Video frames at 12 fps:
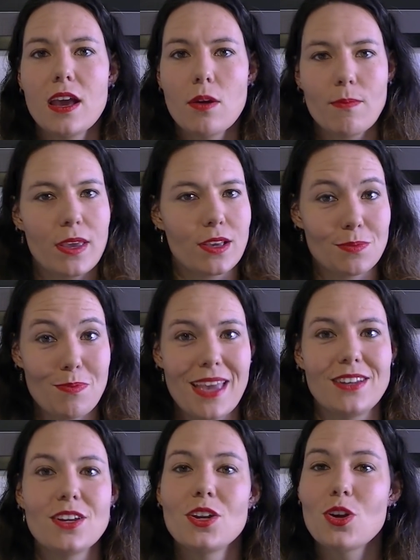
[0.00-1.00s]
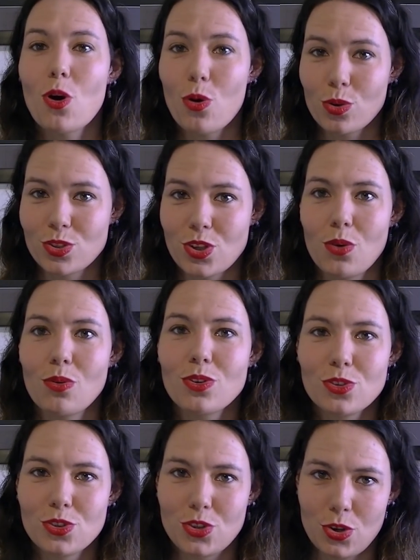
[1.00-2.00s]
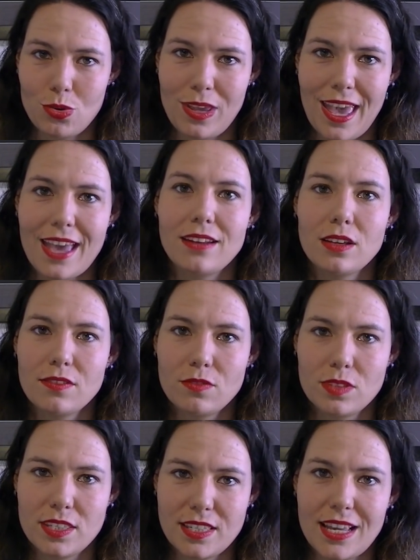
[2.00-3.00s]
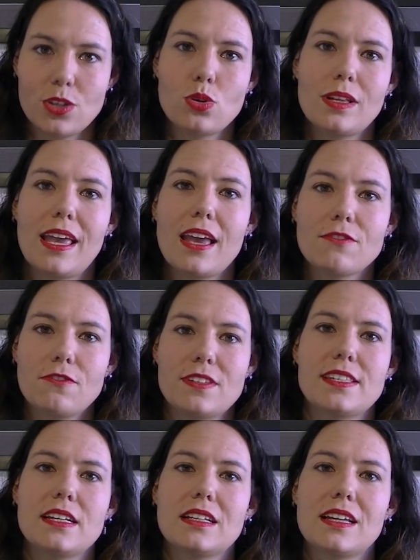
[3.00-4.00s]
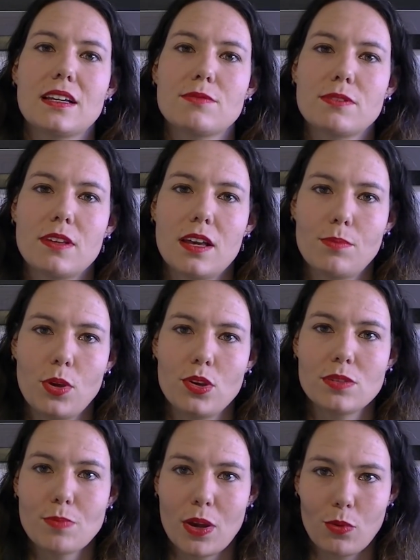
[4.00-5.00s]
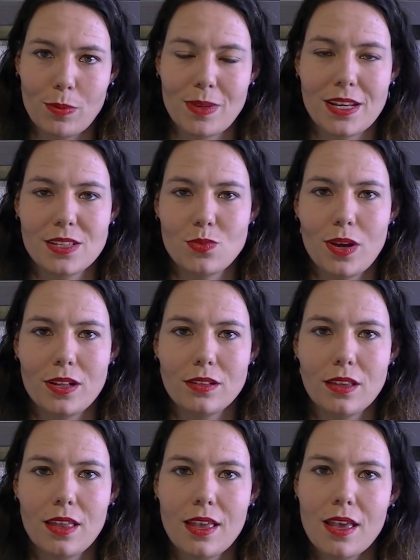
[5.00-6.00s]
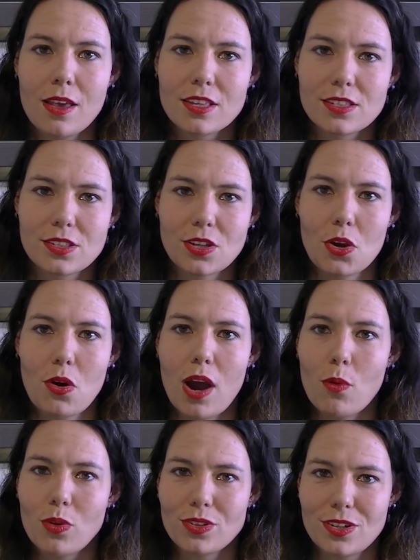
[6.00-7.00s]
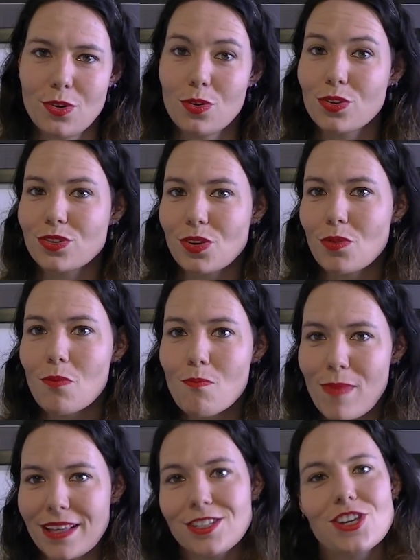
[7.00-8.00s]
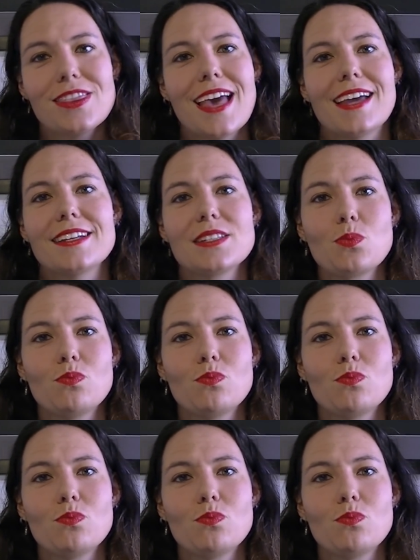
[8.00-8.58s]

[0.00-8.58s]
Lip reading: because men also do get sexually and physically abused by women as well. So I want to also mention that as